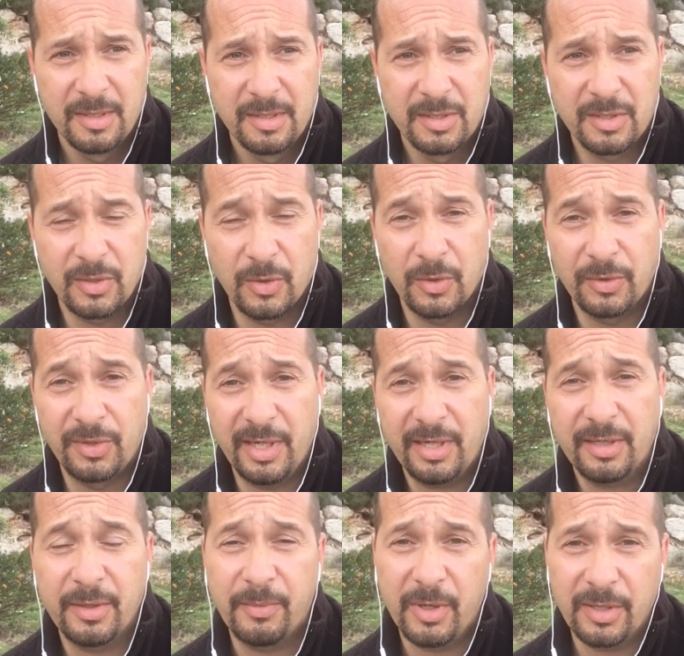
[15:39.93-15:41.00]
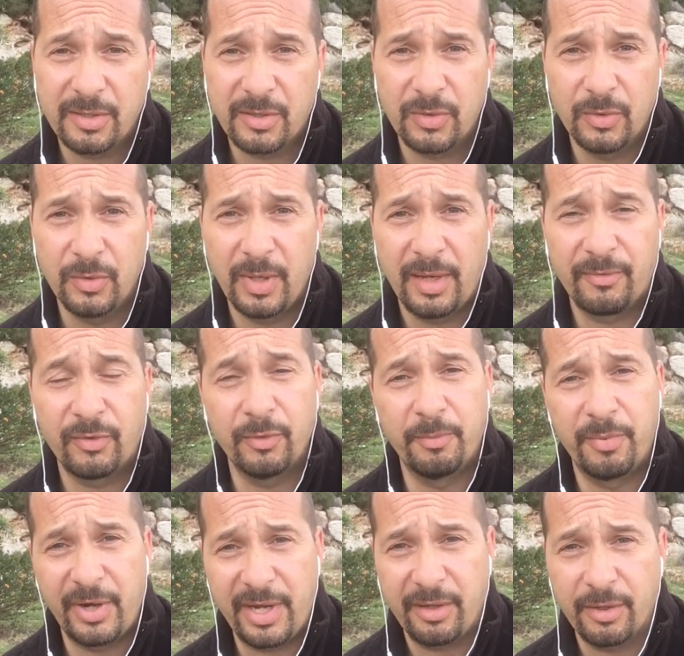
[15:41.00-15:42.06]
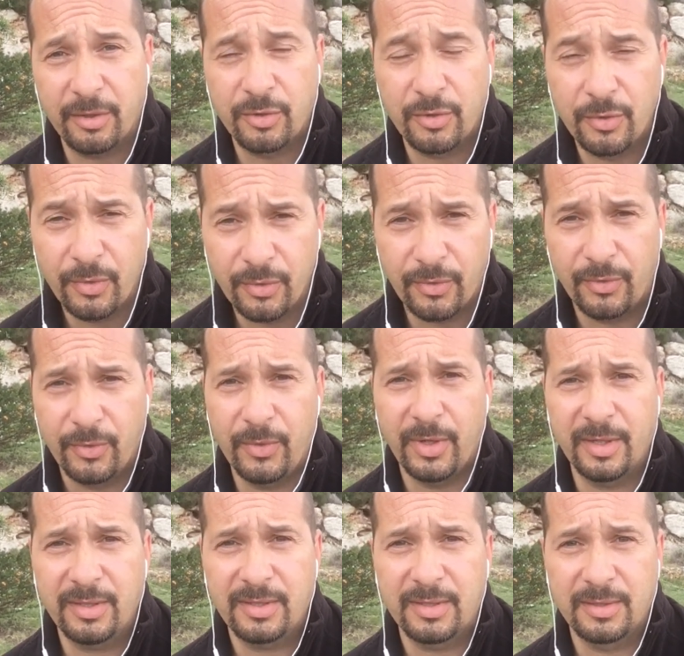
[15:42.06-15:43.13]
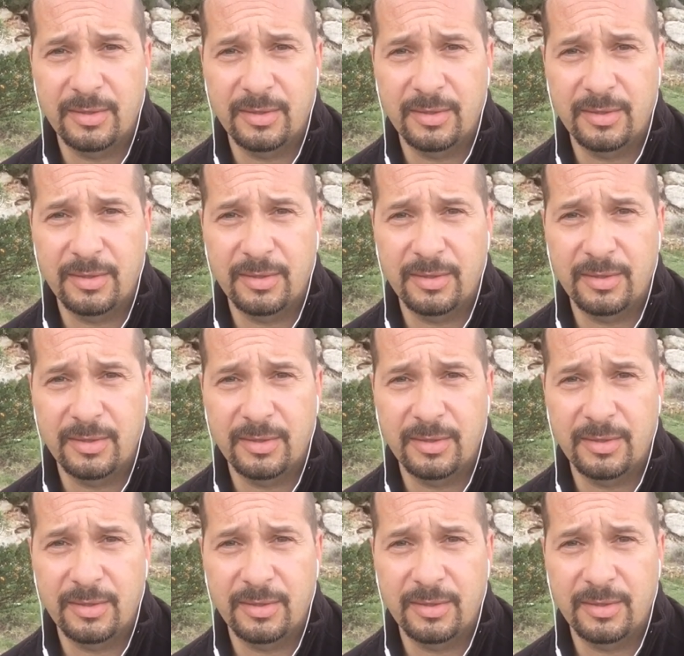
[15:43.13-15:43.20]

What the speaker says: So they're the ones who have to bring the truth to us.